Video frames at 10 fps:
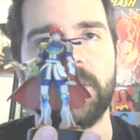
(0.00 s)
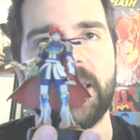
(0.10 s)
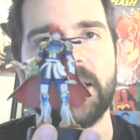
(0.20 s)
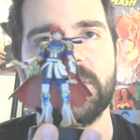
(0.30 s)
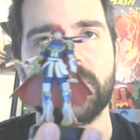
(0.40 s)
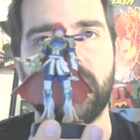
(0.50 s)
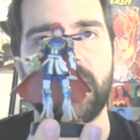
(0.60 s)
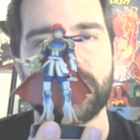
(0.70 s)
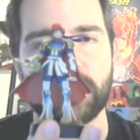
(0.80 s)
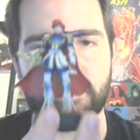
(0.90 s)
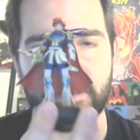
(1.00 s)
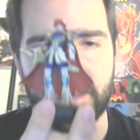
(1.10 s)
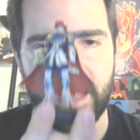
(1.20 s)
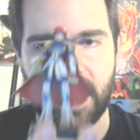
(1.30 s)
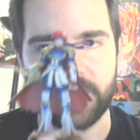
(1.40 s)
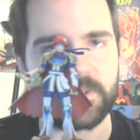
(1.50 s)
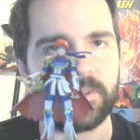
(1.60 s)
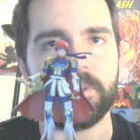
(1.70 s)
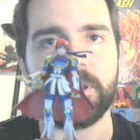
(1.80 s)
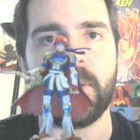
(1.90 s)
to add to your collection.
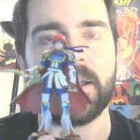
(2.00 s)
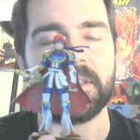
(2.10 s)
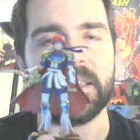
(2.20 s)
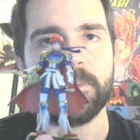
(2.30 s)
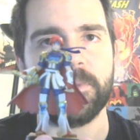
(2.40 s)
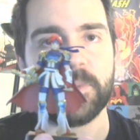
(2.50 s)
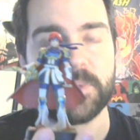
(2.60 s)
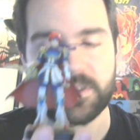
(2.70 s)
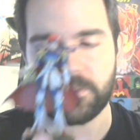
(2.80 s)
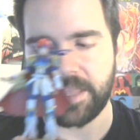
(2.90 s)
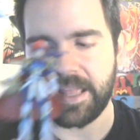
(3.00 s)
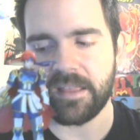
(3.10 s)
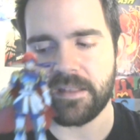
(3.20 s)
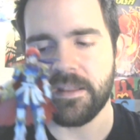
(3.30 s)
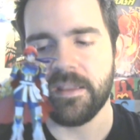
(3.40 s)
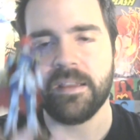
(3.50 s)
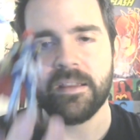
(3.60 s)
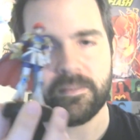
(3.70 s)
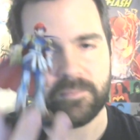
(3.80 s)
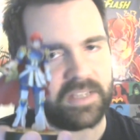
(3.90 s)
Absolutely go out and get him if you still can.
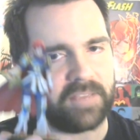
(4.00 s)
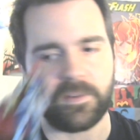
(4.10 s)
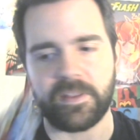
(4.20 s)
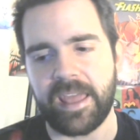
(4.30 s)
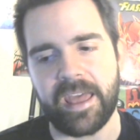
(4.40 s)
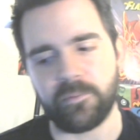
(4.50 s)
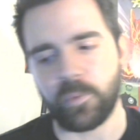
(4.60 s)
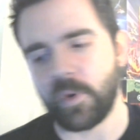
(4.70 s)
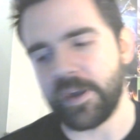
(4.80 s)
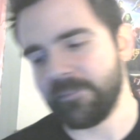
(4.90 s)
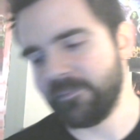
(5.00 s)
Definitely add Roy.